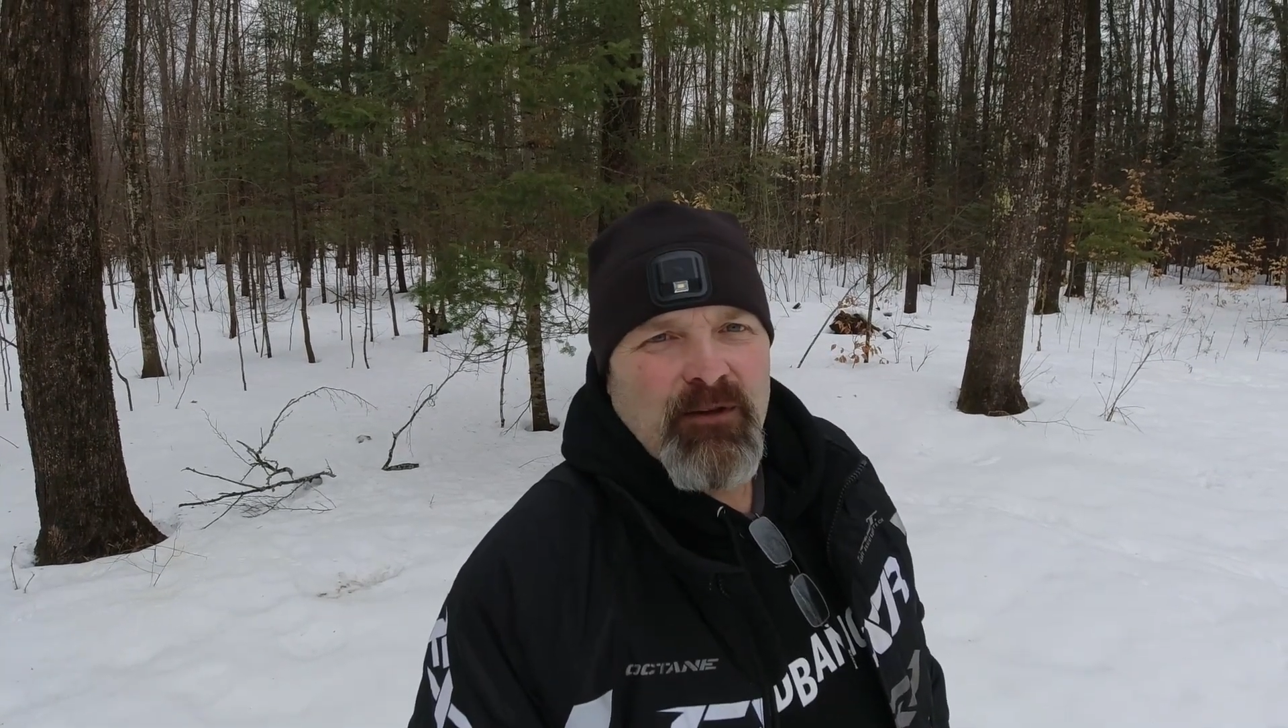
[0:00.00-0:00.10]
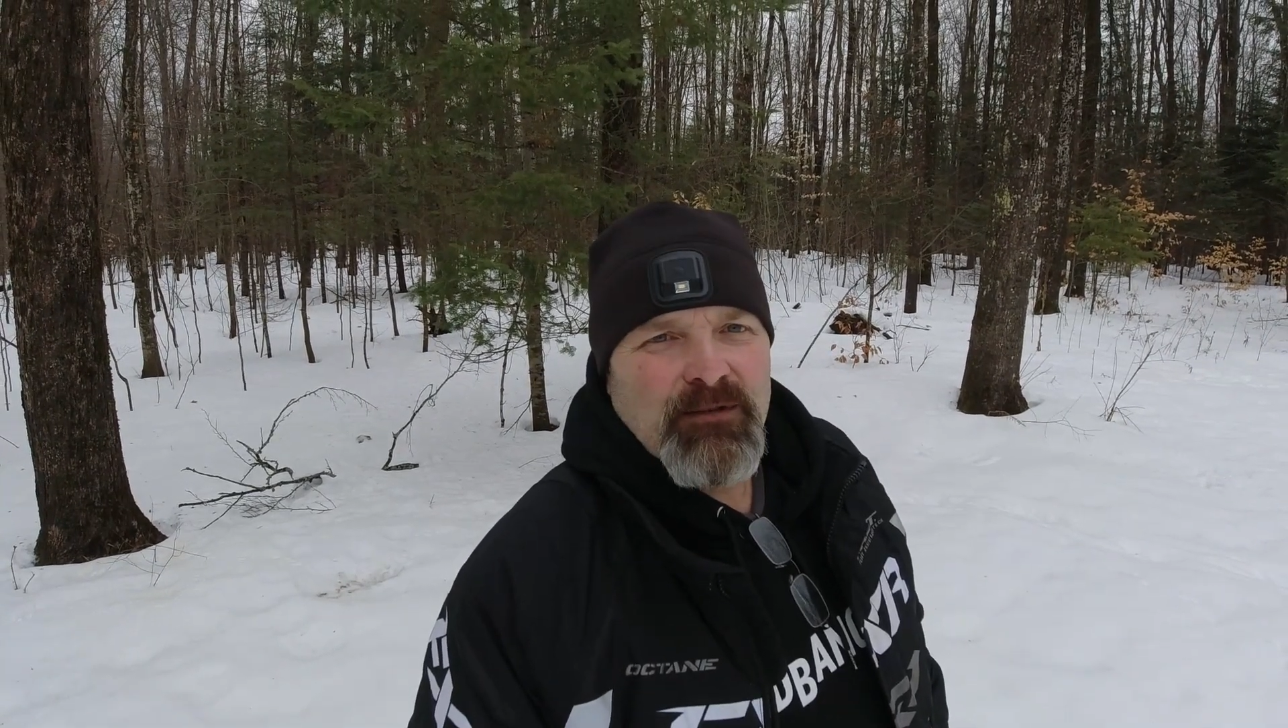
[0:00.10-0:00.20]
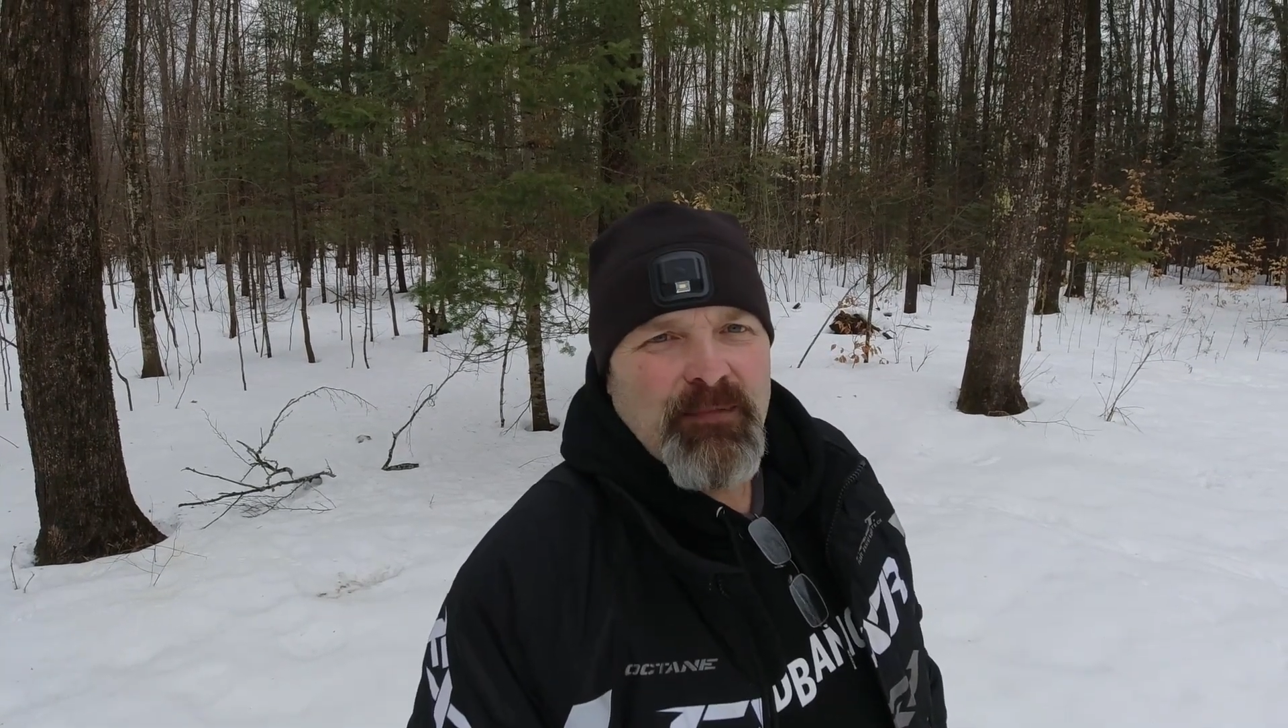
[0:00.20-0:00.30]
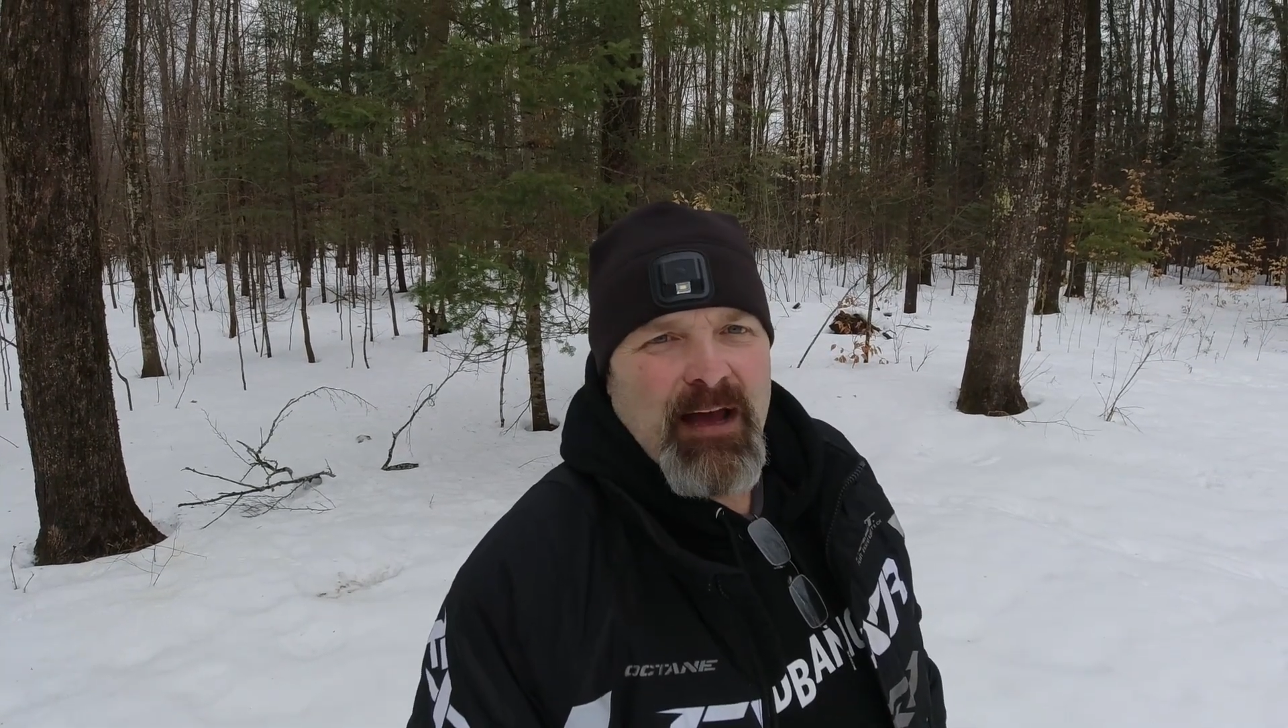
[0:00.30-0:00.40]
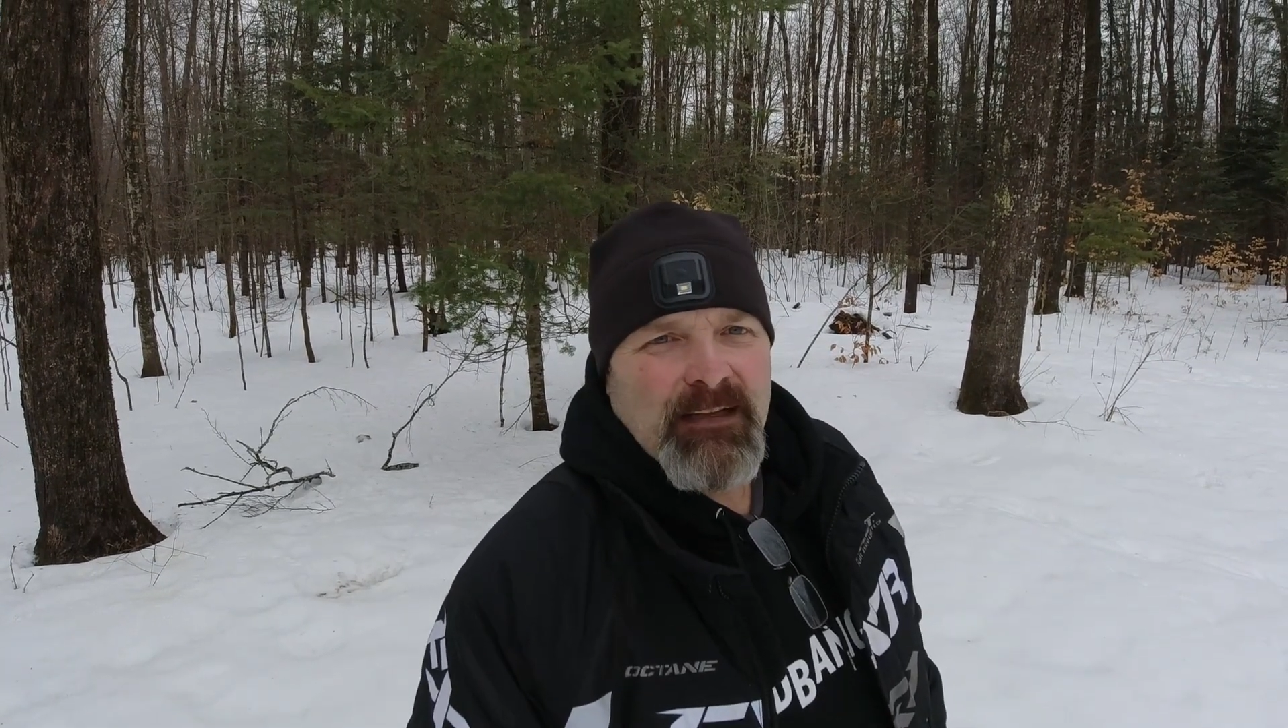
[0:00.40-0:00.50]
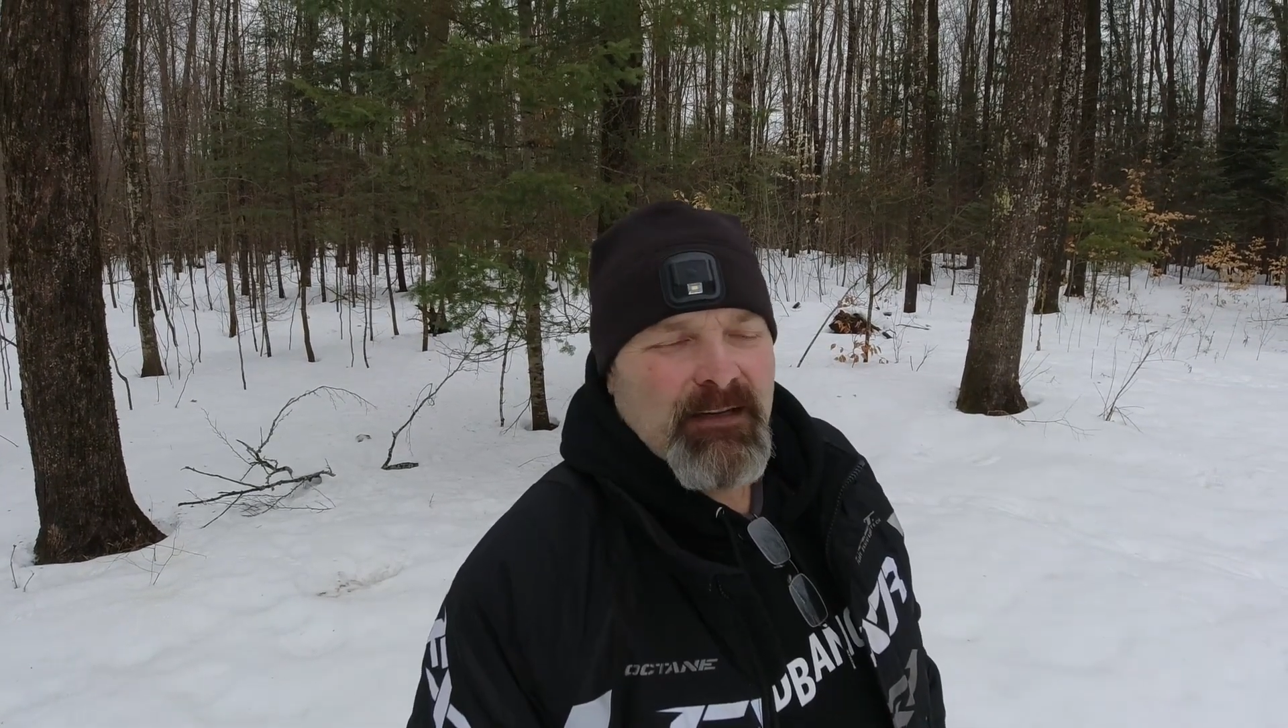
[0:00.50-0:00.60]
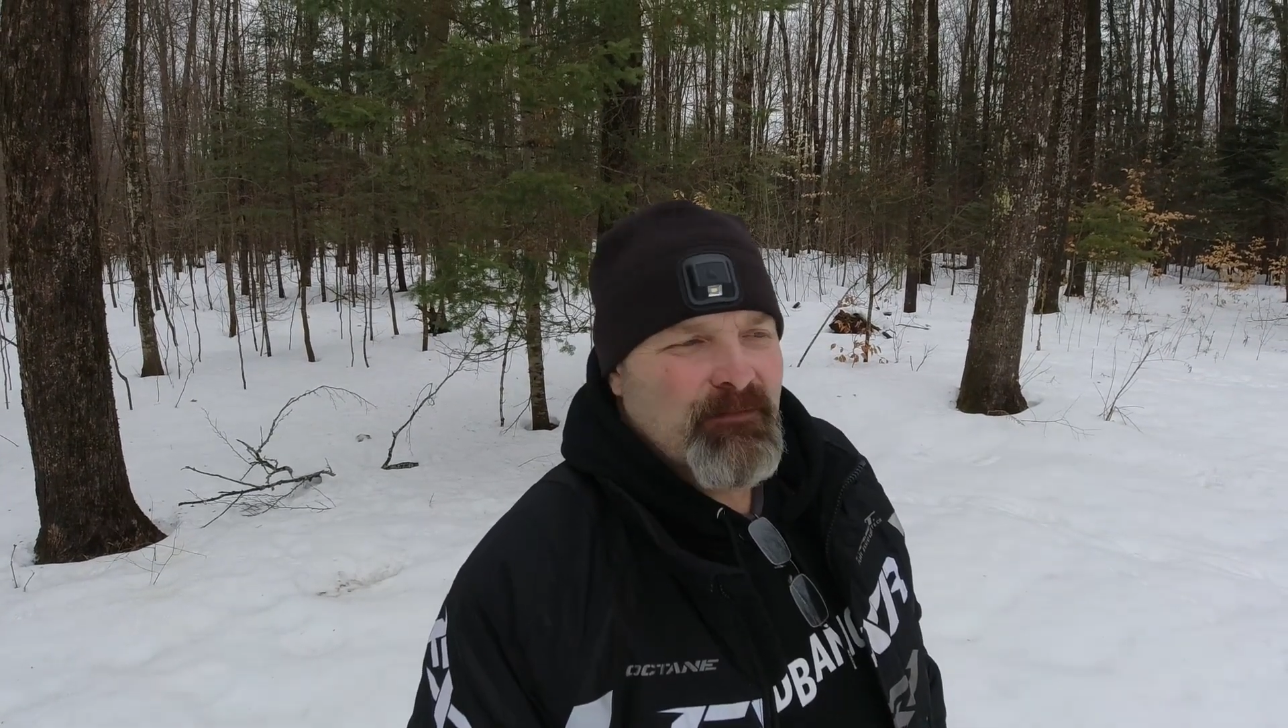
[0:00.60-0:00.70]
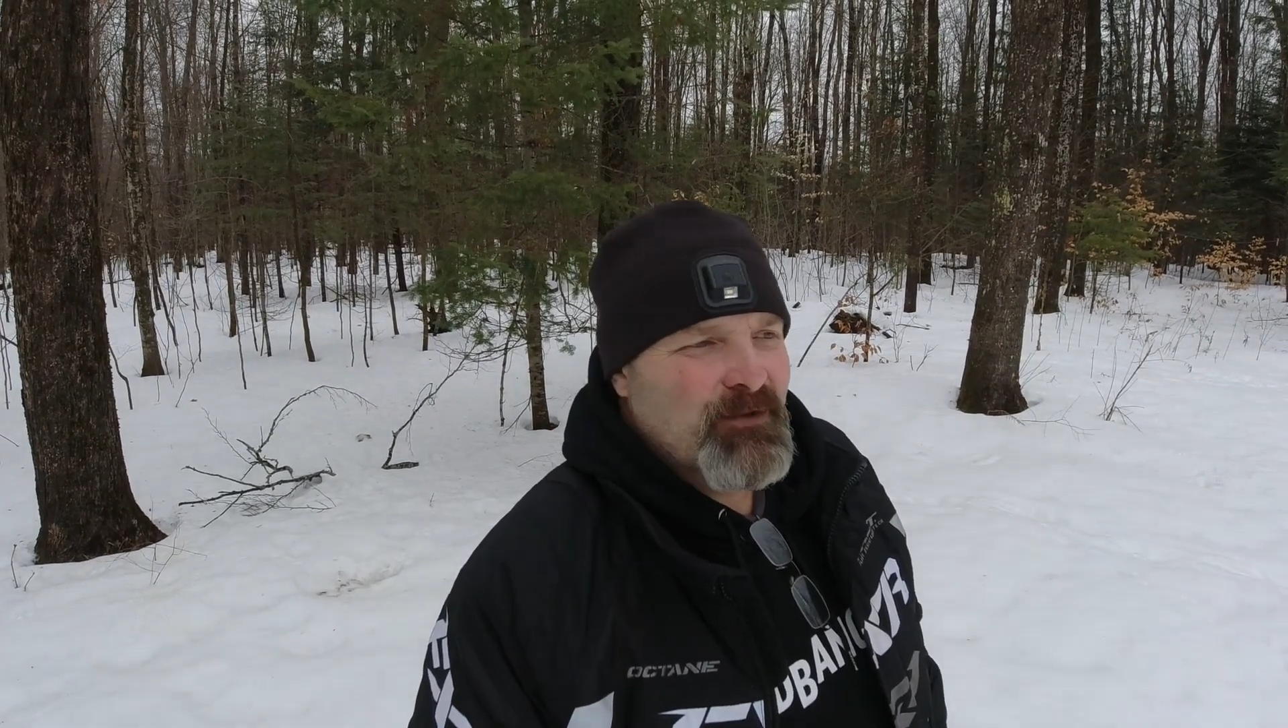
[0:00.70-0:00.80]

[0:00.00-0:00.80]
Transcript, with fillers: low spots in